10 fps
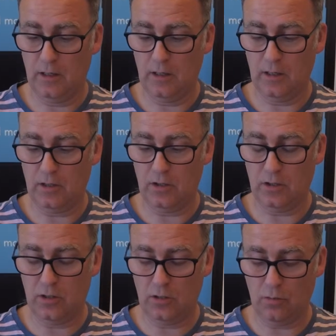and it just
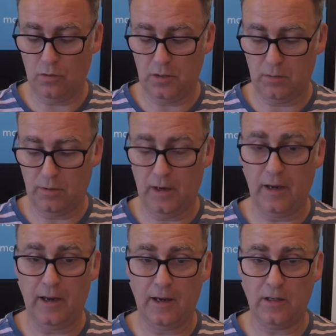doesn't want to
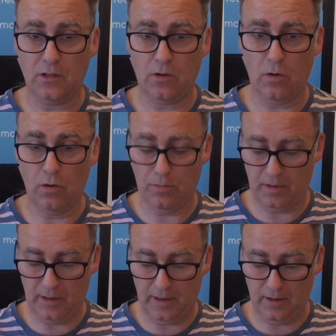play. I can scroll up
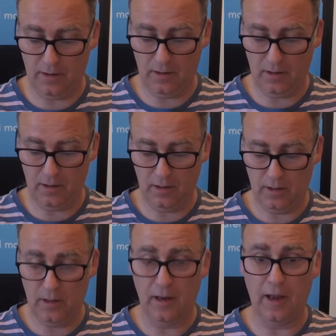and down.
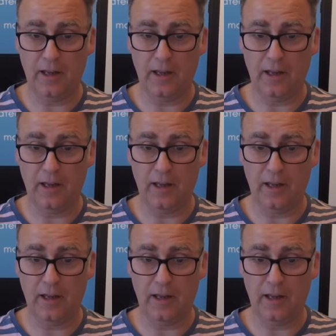Ah,